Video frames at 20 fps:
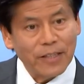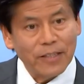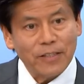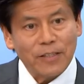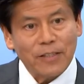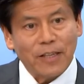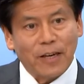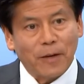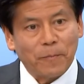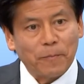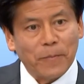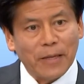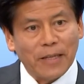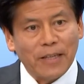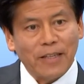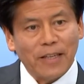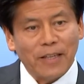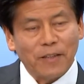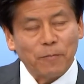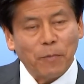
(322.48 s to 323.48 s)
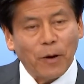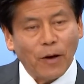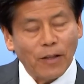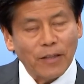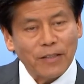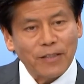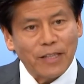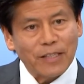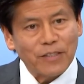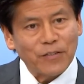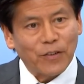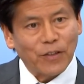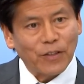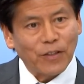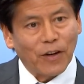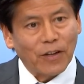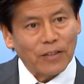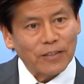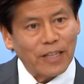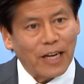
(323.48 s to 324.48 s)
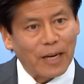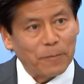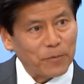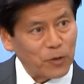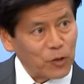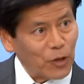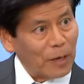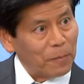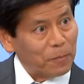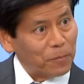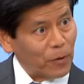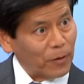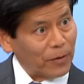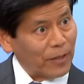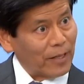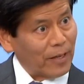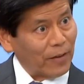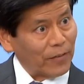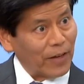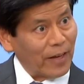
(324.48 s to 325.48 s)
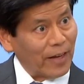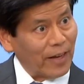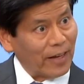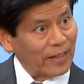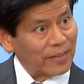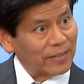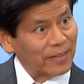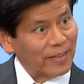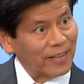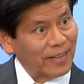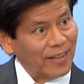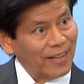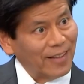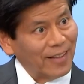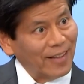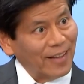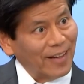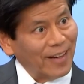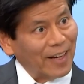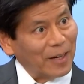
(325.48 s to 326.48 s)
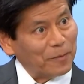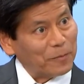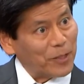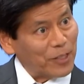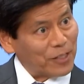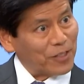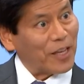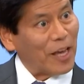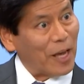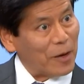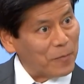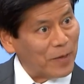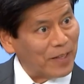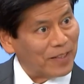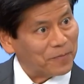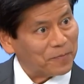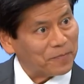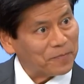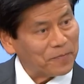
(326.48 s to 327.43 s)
he's been in politics for a long time. Trump, on the other hand, just came in.